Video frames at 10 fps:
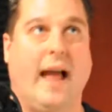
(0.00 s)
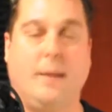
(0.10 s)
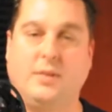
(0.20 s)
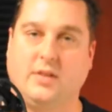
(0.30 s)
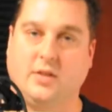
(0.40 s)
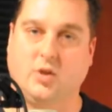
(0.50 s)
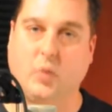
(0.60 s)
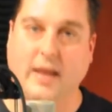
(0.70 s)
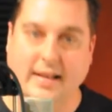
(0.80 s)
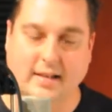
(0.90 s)
Apps
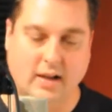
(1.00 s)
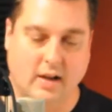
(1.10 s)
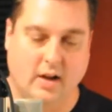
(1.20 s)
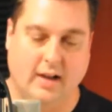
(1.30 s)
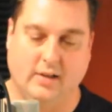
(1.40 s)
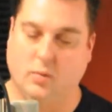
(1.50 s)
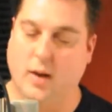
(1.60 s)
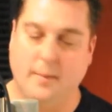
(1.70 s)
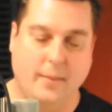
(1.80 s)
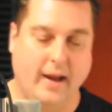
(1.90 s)
suite. It's
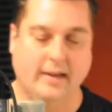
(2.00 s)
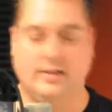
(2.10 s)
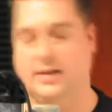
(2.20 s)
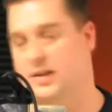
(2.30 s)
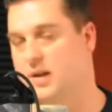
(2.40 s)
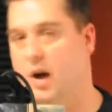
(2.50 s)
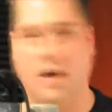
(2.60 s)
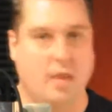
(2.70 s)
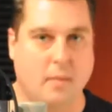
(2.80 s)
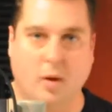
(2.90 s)
web-based. It's
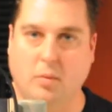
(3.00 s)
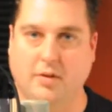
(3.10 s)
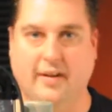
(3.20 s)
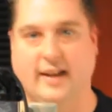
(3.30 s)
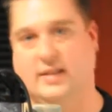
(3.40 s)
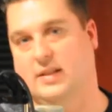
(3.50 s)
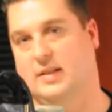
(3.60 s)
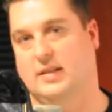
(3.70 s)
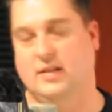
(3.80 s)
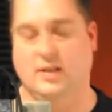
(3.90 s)
on the mobile
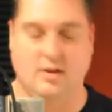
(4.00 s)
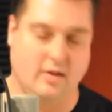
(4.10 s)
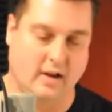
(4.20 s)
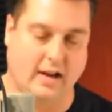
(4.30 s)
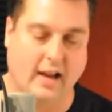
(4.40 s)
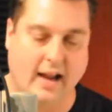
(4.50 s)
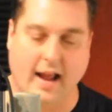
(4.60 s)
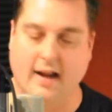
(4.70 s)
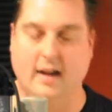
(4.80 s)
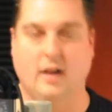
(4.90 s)
devices. You can get
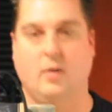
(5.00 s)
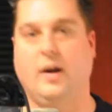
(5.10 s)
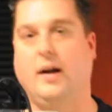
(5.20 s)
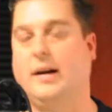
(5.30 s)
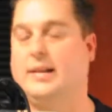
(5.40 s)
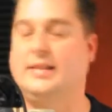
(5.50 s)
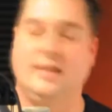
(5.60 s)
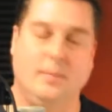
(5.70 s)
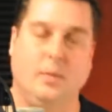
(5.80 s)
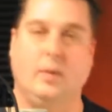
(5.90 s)
at it anywhere. It's
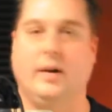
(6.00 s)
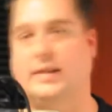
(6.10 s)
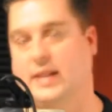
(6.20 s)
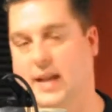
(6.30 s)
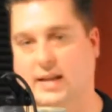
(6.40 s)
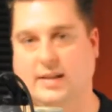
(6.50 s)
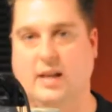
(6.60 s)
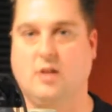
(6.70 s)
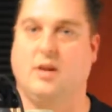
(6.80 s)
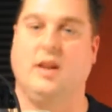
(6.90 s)
simple. It's easy.
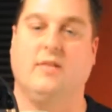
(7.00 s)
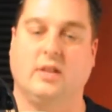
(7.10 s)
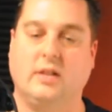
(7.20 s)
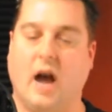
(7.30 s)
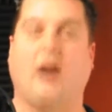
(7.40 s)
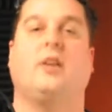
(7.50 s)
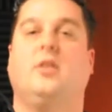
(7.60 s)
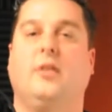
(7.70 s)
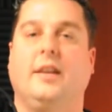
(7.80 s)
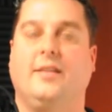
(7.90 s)
You can even talk
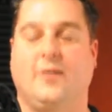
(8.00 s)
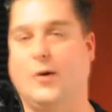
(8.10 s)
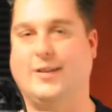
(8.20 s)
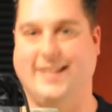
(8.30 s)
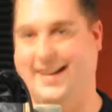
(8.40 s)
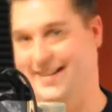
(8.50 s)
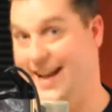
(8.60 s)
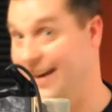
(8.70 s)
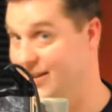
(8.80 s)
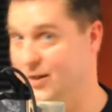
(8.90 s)
to it or
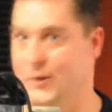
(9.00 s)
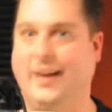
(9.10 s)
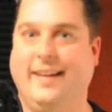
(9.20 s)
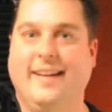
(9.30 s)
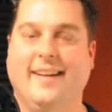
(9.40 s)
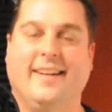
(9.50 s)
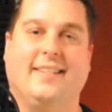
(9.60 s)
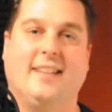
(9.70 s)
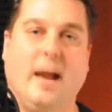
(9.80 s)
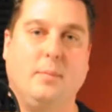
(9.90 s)
text to it
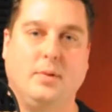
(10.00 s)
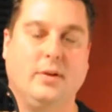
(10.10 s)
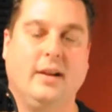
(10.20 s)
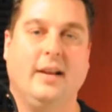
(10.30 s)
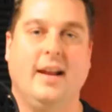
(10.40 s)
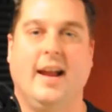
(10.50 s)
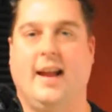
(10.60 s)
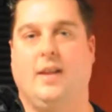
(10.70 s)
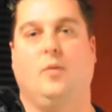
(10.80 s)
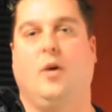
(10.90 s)
or type to it,
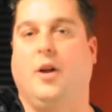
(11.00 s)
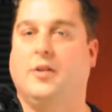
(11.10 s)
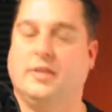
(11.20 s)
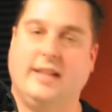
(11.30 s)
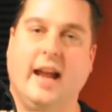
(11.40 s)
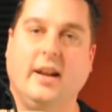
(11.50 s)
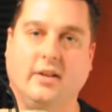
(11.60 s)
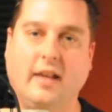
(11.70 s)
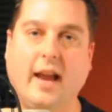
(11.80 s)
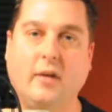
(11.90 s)
and it will understand
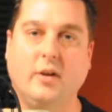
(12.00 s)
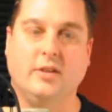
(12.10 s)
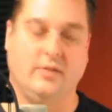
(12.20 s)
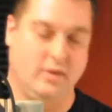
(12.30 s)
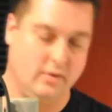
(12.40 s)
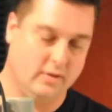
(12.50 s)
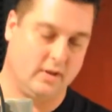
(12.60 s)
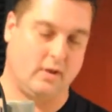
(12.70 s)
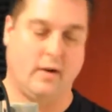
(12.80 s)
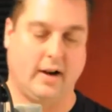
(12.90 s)
your language if you use
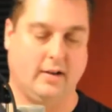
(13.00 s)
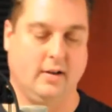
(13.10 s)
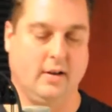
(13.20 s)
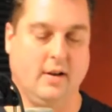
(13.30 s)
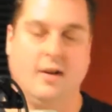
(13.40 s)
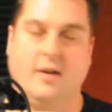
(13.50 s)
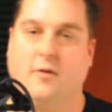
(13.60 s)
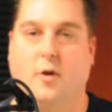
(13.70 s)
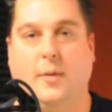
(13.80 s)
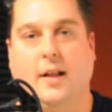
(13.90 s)
the correct
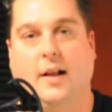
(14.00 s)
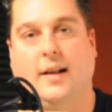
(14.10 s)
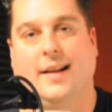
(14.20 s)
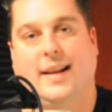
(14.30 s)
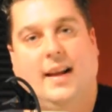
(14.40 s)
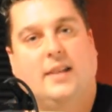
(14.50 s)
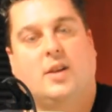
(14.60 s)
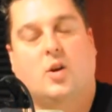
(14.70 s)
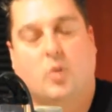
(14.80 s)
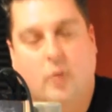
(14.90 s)
formula. It's
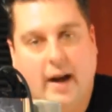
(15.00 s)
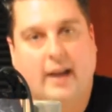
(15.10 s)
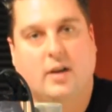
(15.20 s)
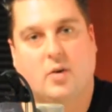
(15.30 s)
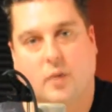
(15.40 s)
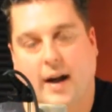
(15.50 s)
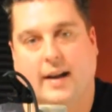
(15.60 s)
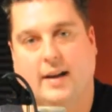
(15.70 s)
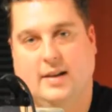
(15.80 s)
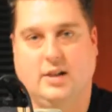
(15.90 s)
a
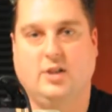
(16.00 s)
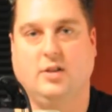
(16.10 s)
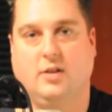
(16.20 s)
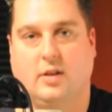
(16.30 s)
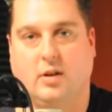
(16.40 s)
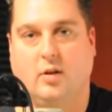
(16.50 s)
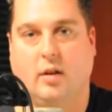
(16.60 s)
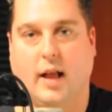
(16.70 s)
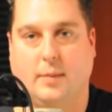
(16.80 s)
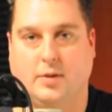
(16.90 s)
great addition to the
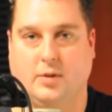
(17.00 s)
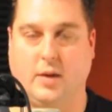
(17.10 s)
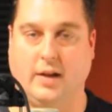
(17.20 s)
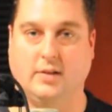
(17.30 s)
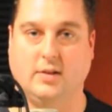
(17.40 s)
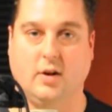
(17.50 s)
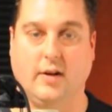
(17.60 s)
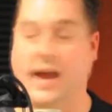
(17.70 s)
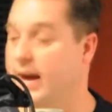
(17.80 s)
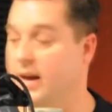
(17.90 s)
Google Apps suite. So
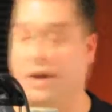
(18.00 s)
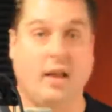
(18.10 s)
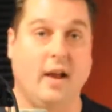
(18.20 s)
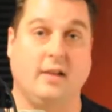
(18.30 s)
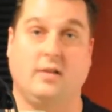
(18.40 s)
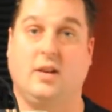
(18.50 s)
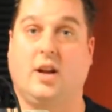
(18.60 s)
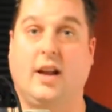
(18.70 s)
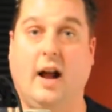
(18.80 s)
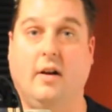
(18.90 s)
yeah, get online,
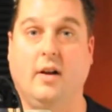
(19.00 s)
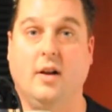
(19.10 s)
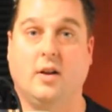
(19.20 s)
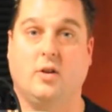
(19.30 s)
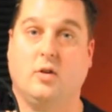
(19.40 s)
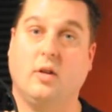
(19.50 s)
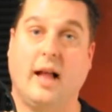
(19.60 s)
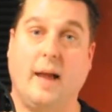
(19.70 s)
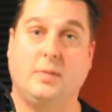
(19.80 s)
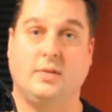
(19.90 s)
check it out. Google
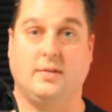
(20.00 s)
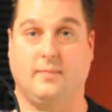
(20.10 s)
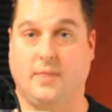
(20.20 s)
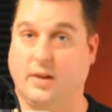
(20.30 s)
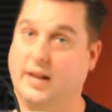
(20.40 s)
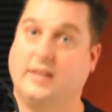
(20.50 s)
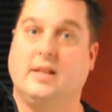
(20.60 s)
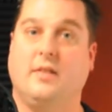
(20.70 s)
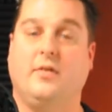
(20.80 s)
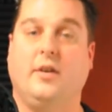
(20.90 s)
Apps, the link is
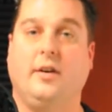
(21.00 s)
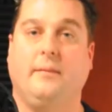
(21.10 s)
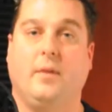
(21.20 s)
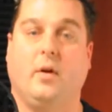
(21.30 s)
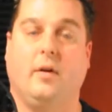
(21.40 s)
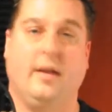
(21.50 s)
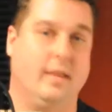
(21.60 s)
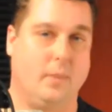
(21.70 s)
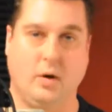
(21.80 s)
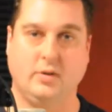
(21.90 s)
in the footer or
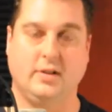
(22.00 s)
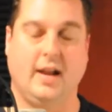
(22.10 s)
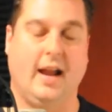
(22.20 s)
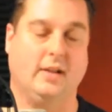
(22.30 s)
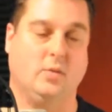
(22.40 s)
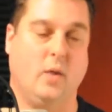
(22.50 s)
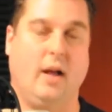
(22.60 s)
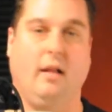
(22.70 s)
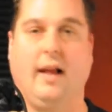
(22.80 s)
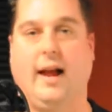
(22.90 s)
in the post, as
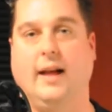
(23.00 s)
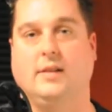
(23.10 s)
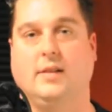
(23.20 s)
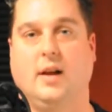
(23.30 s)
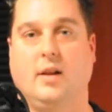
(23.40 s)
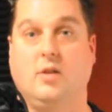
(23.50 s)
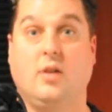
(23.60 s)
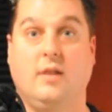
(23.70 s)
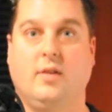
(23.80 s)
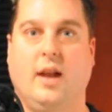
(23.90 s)
well as you
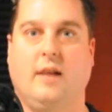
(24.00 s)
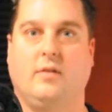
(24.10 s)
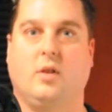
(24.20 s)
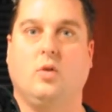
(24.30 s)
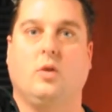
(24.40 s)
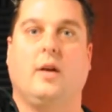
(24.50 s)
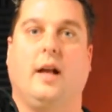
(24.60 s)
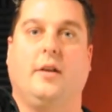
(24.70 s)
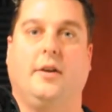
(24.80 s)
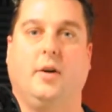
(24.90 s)
can even have a Google
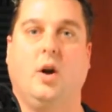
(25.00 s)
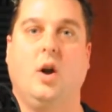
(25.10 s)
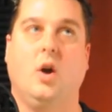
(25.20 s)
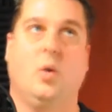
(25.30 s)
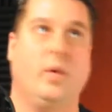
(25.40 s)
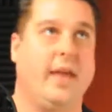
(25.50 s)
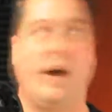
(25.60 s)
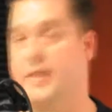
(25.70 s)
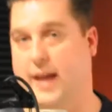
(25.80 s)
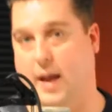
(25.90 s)
Calendar
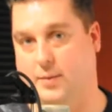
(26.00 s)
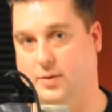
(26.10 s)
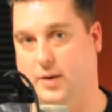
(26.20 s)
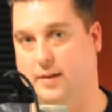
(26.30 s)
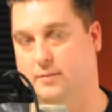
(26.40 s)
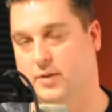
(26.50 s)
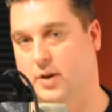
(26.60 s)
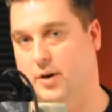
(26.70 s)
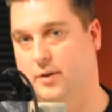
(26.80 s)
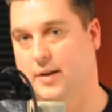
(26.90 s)
without the app suite.
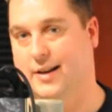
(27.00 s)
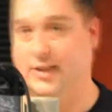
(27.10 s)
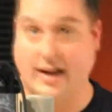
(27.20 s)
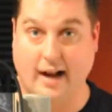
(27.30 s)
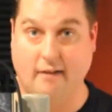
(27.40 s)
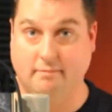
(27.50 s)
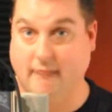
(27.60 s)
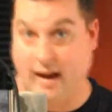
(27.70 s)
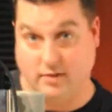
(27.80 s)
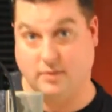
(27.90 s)
So check it out,
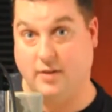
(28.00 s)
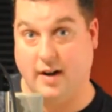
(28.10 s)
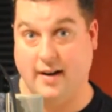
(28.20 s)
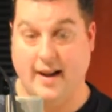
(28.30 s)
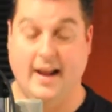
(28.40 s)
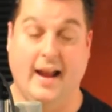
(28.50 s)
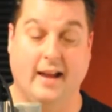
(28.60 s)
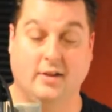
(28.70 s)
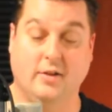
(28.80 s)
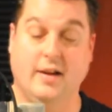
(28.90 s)
have some fun,
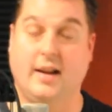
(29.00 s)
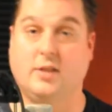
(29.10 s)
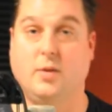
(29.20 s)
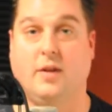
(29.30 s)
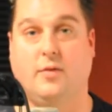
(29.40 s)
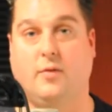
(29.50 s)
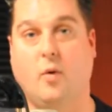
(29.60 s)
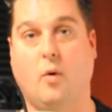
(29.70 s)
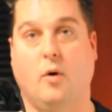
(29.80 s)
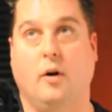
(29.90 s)
and tune in next week
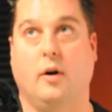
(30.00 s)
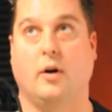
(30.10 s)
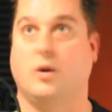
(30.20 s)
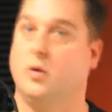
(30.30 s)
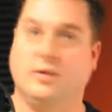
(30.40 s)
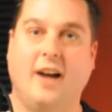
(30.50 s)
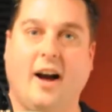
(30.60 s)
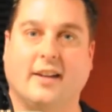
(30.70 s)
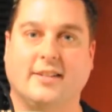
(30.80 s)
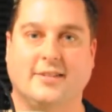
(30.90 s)
for Google
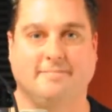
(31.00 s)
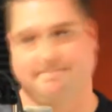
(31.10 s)
Docs.